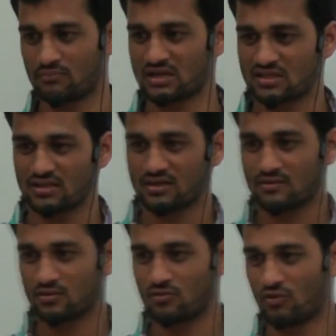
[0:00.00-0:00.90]
but here
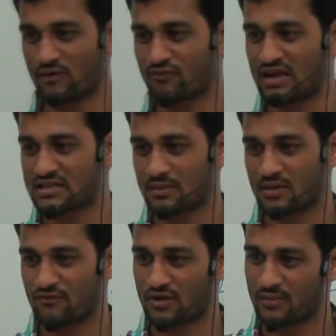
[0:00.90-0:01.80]
one file can be
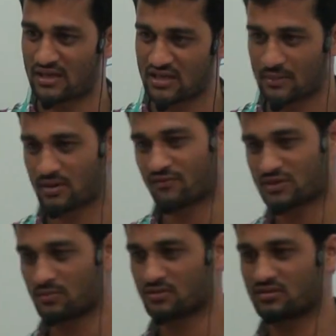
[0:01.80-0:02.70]
referred by any number of
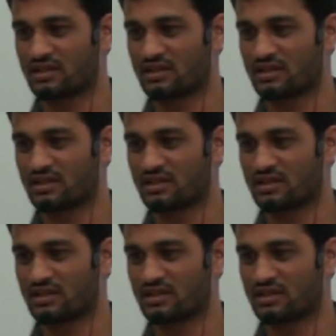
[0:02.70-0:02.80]
tables.